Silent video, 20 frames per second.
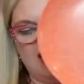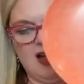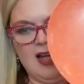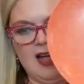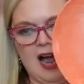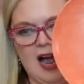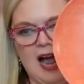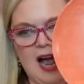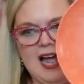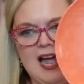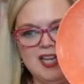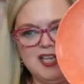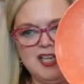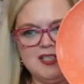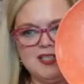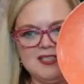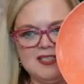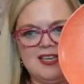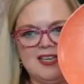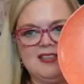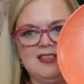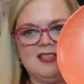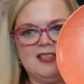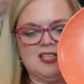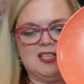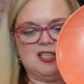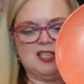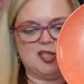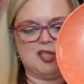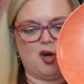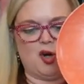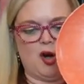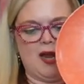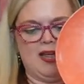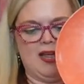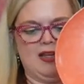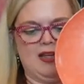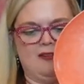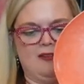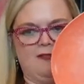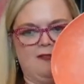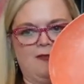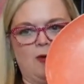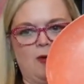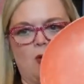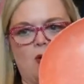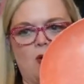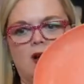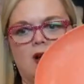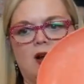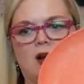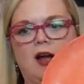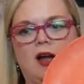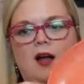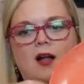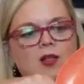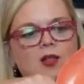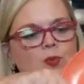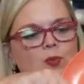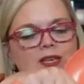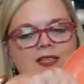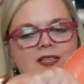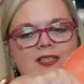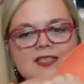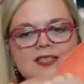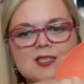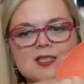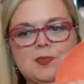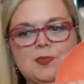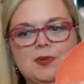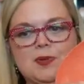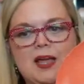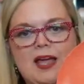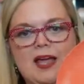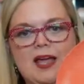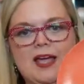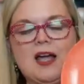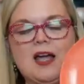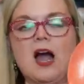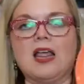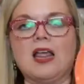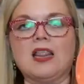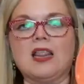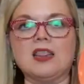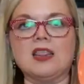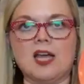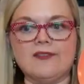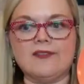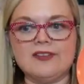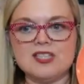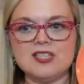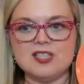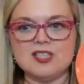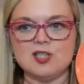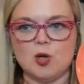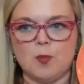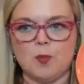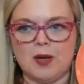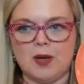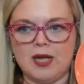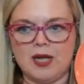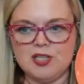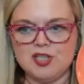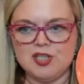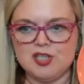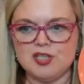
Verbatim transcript: I just think that it's great for a Halloween display. I love it so much.